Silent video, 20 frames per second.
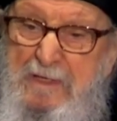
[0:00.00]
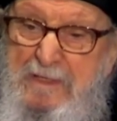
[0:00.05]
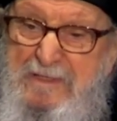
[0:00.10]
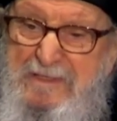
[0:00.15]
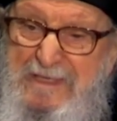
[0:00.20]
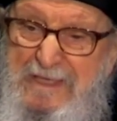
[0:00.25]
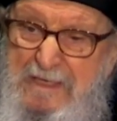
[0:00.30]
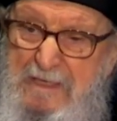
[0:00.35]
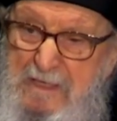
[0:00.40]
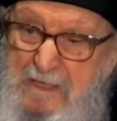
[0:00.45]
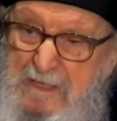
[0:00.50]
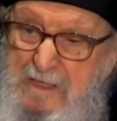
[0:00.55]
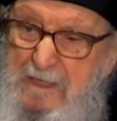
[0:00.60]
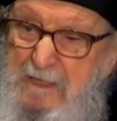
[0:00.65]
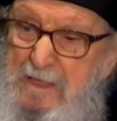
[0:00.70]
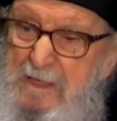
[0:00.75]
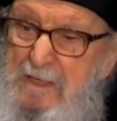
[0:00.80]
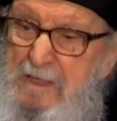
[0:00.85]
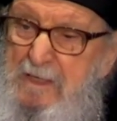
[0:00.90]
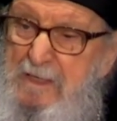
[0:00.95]

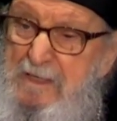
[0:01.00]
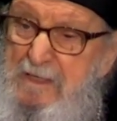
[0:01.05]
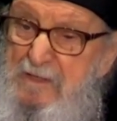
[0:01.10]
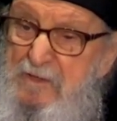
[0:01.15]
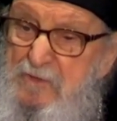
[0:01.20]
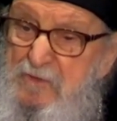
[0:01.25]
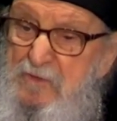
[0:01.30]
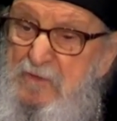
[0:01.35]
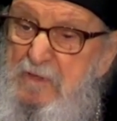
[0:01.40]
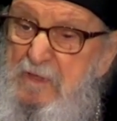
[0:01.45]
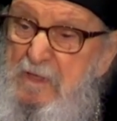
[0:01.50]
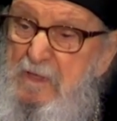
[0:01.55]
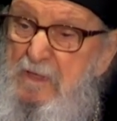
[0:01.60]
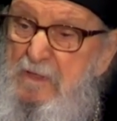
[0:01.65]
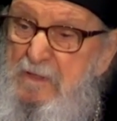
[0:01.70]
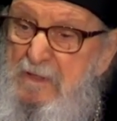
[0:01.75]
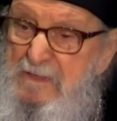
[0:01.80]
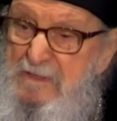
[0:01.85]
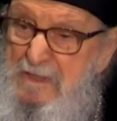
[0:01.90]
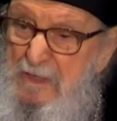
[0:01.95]
Xenia is,
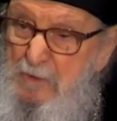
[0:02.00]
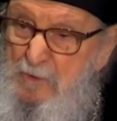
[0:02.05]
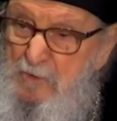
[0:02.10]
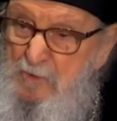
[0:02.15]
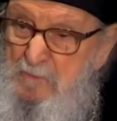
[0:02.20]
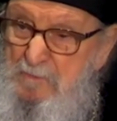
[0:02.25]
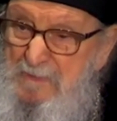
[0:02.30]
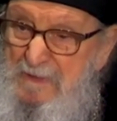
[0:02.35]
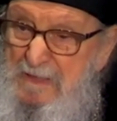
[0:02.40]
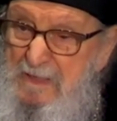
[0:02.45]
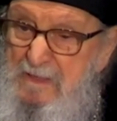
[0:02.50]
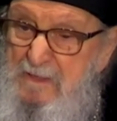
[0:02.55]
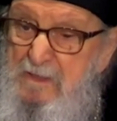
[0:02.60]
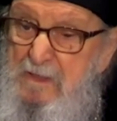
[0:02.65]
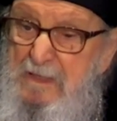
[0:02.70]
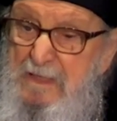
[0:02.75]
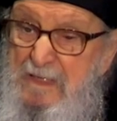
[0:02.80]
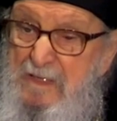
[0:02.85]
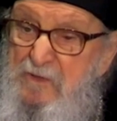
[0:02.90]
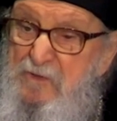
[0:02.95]
the second part,
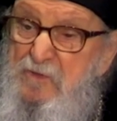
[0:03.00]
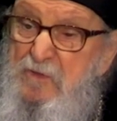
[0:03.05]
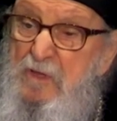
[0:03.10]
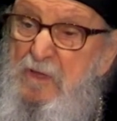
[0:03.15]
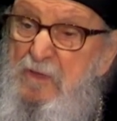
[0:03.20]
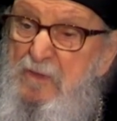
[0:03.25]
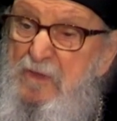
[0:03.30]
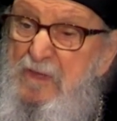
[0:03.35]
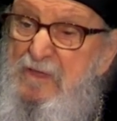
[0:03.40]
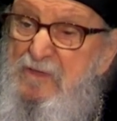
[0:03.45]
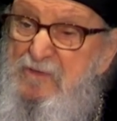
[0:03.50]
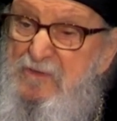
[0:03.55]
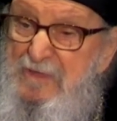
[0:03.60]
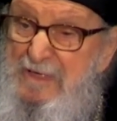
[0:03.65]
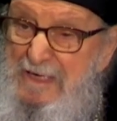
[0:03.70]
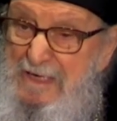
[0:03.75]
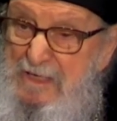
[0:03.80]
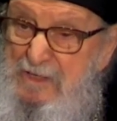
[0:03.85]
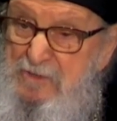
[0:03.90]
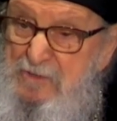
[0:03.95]
is the
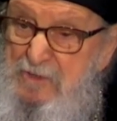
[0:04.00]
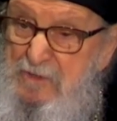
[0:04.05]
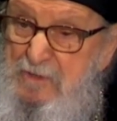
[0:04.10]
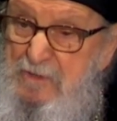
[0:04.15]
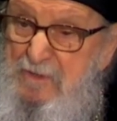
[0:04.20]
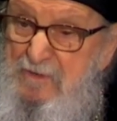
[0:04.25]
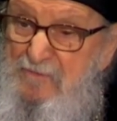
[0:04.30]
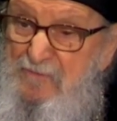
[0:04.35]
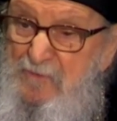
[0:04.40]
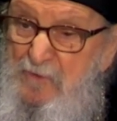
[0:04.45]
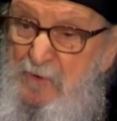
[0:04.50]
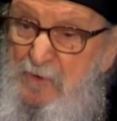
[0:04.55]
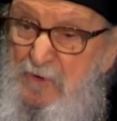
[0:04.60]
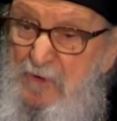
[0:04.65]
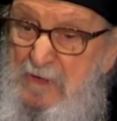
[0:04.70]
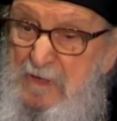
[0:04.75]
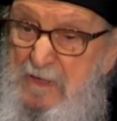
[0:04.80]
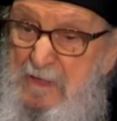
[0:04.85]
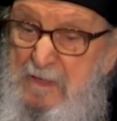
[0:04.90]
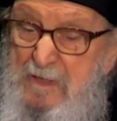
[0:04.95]
stranger, the
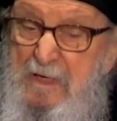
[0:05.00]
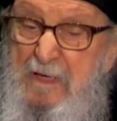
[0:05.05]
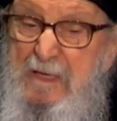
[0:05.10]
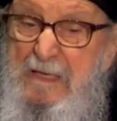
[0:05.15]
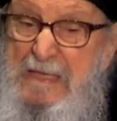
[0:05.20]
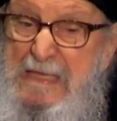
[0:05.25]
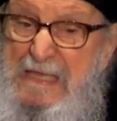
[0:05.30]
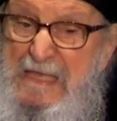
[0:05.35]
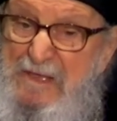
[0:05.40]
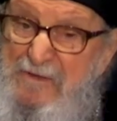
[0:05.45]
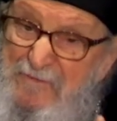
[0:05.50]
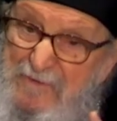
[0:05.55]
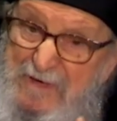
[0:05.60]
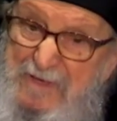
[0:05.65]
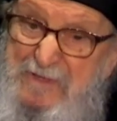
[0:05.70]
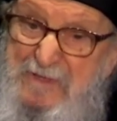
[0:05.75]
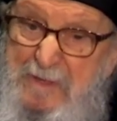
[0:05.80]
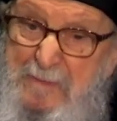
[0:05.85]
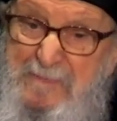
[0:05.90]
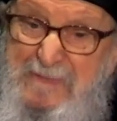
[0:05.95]
foreigner,
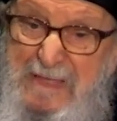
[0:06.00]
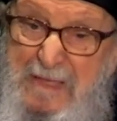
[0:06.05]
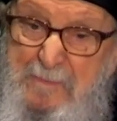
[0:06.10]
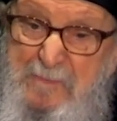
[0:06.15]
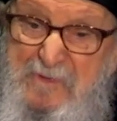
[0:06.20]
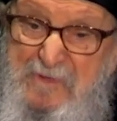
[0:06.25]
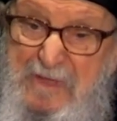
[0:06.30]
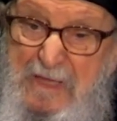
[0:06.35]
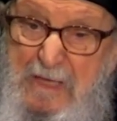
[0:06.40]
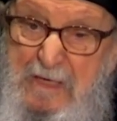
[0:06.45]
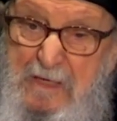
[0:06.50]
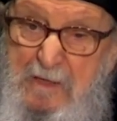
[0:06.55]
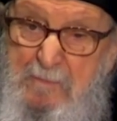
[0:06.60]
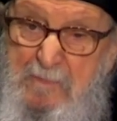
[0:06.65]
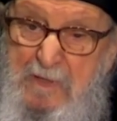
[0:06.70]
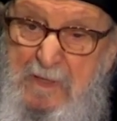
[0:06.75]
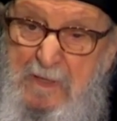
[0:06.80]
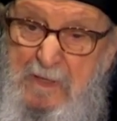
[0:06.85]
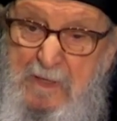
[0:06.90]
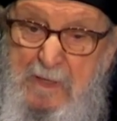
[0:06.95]
even sometimes the
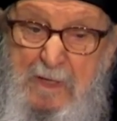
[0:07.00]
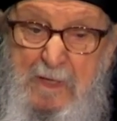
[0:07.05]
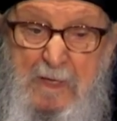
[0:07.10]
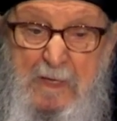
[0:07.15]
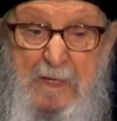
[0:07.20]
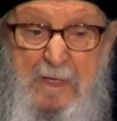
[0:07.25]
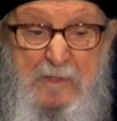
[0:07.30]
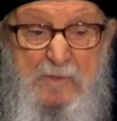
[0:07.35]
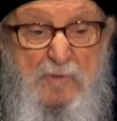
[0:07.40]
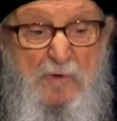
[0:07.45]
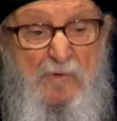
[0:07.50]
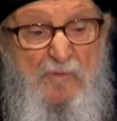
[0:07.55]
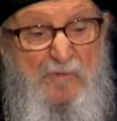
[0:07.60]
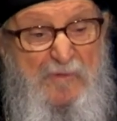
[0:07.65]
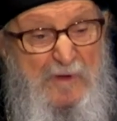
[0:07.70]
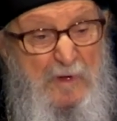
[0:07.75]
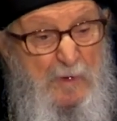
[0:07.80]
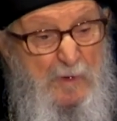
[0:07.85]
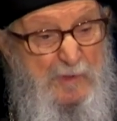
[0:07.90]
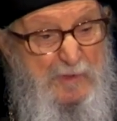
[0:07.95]
enemy. So
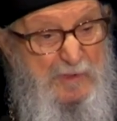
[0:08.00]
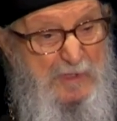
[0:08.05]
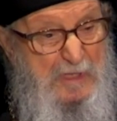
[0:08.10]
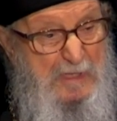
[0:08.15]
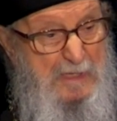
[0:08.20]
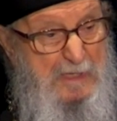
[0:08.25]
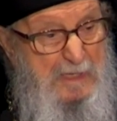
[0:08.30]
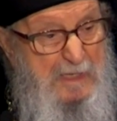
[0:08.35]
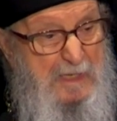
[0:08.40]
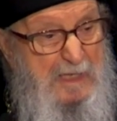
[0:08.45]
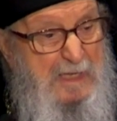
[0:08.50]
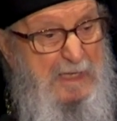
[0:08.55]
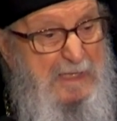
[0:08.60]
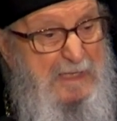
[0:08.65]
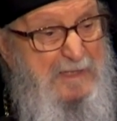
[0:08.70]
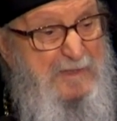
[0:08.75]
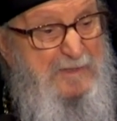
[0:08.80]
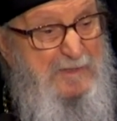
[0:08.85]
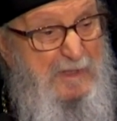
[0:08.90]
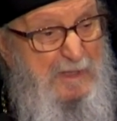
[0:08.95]
philoxenia
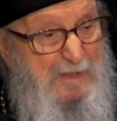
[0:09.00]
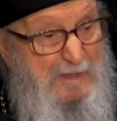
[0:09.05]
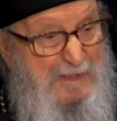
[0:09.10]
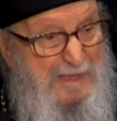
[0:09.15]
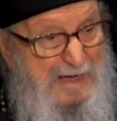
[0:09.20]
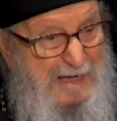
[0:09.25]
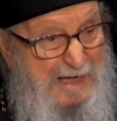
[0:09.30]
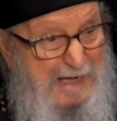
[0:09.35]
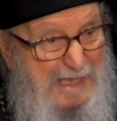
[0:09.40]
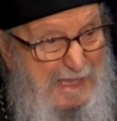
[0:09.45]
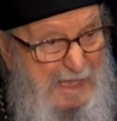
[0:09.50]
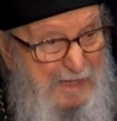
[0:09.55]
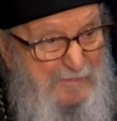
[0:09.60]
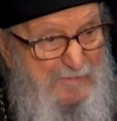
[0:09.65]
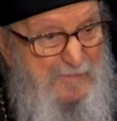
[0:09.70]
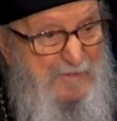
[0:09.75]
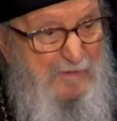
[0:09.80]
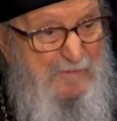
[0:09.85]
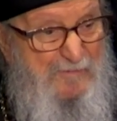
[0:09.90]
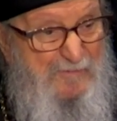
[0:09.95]
is the
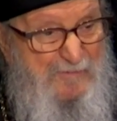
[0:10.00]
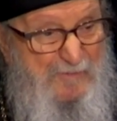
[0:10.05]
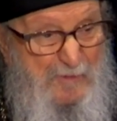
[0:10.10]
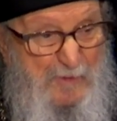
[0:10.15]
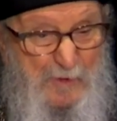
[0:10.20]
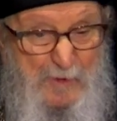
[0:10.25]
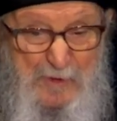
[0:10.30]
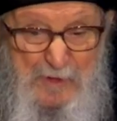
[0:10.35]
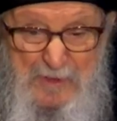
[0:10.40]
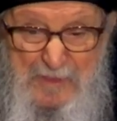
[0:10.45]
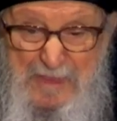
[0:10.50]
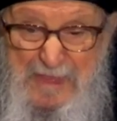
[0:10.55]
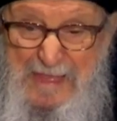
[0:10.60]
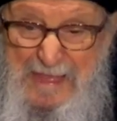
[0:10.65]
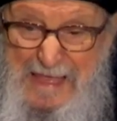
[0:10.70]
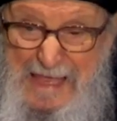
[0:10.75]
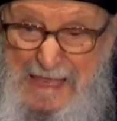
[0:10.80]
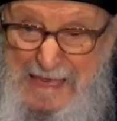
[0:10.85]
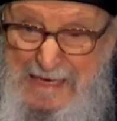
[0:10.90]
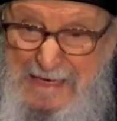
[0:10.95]
love for the
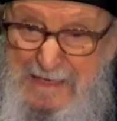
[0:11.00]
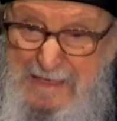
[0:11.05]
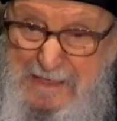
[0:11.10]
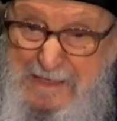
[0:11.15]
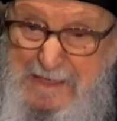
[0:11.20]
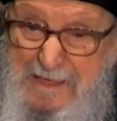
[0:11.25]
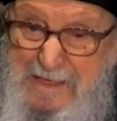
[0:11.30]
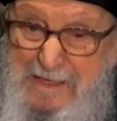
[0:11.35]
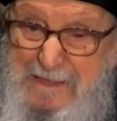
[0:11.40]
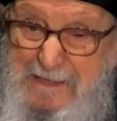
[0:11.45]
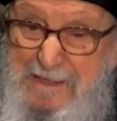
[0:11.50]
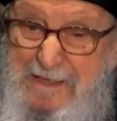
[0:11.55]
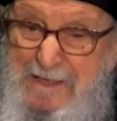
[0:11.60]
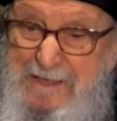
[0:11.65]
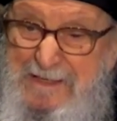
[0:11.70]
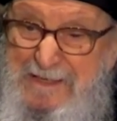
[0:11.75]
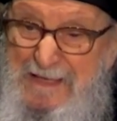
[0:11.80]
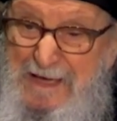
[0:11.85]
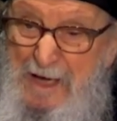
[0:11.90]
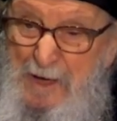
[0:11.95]
alien,
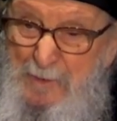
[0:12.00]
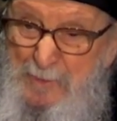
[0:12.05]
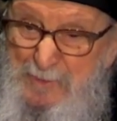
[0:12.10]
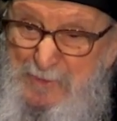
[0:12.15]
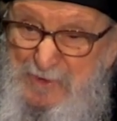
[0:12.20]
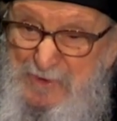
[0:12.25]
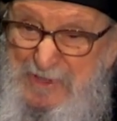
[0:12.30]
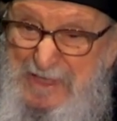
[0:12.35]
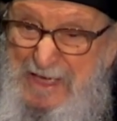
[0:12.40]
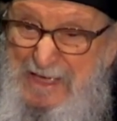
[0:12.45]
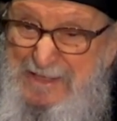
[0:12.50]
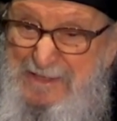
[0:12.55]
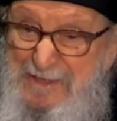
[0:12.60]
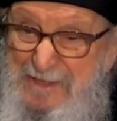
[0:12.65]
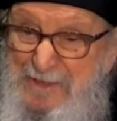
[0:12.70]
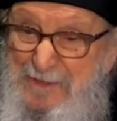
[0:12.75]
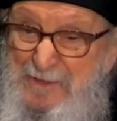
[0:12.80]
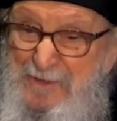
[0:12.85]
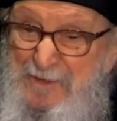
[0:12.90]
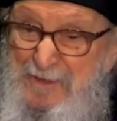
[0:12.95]
the
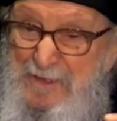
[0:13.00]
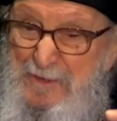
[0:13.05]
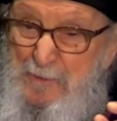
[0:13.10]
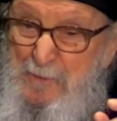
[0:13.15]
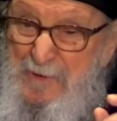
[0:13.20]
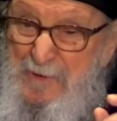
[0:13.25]
outsider, the